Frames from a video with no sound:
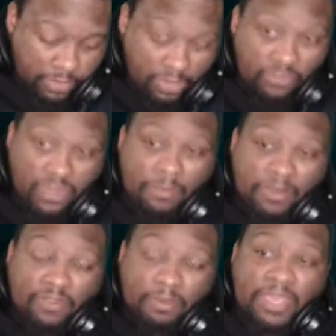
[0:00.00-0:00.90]

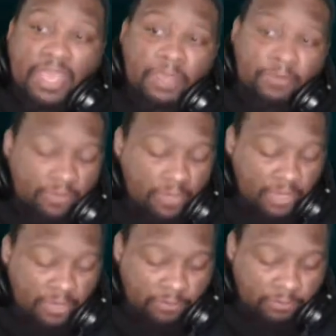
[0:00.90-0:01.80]
championship games
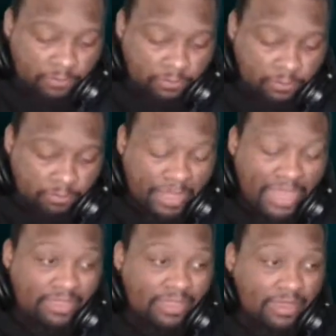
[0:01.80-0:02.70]
um,
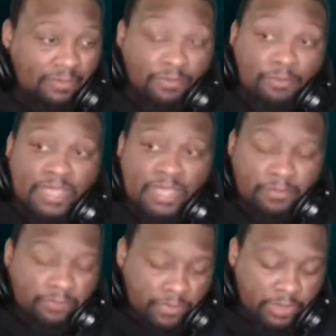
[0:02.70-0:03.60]
back then for me
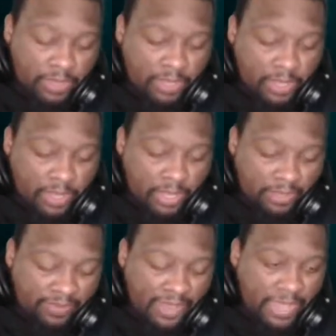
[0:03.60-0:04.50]

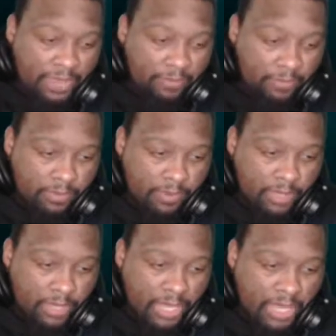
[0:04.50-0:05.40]
is that
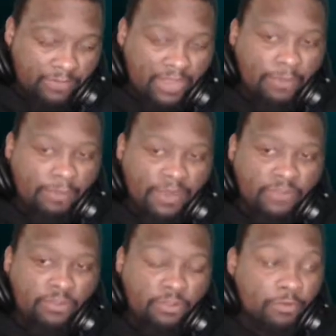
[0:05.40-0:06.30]
if they
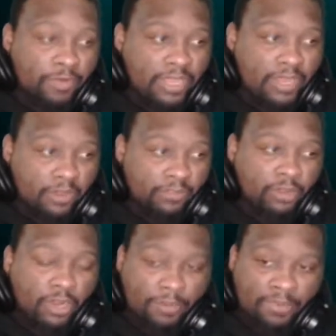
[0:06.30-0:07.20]
picture you being the
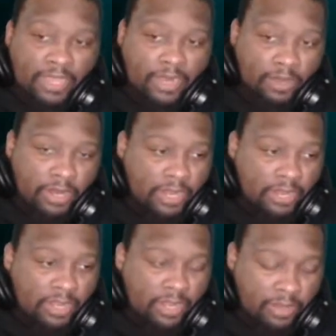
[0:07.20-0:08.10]
star player and
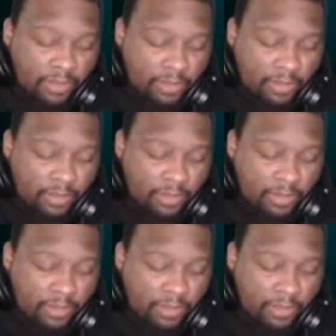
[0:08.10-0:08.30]
then